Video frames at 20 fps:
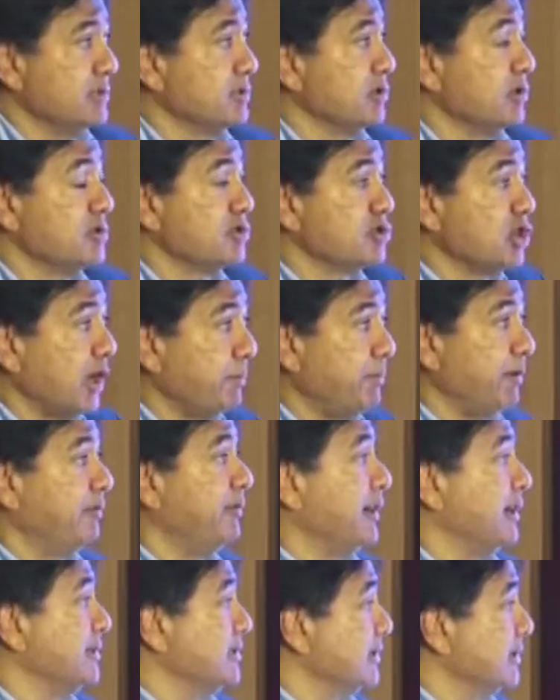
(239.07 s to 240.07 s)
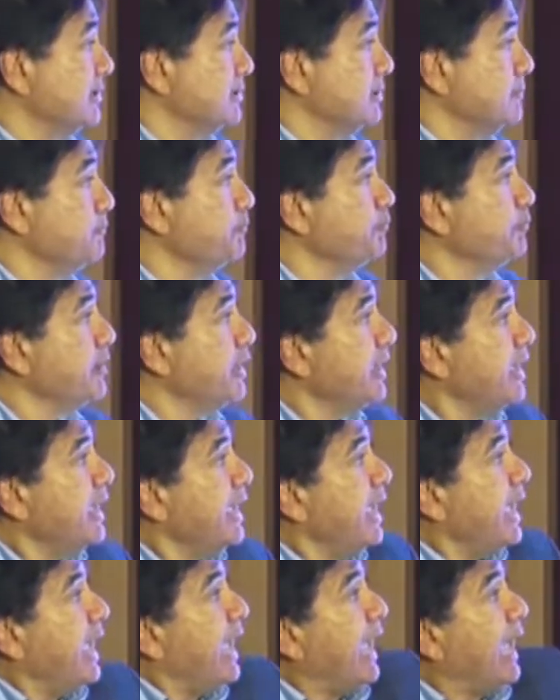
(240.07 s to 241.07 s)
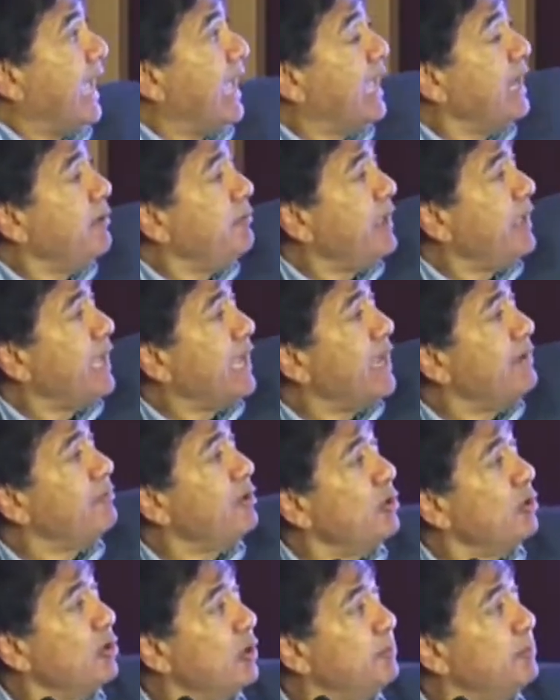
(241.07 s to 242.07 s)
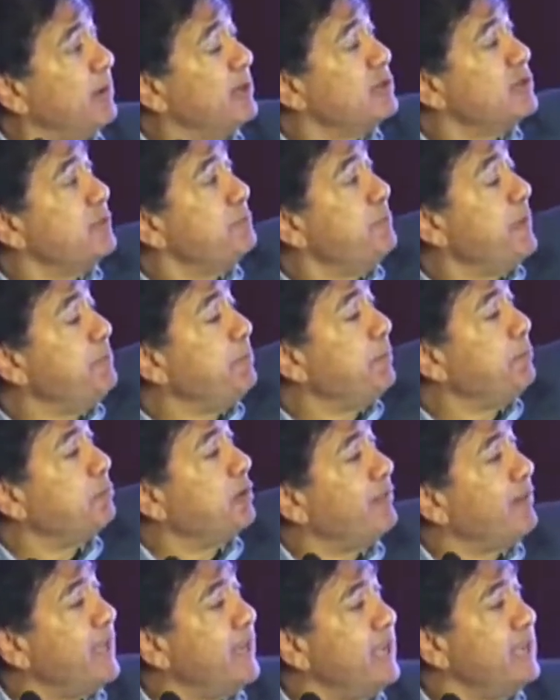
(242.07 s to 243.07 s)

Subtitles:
on top of our system. And we have a whole bunch of people providing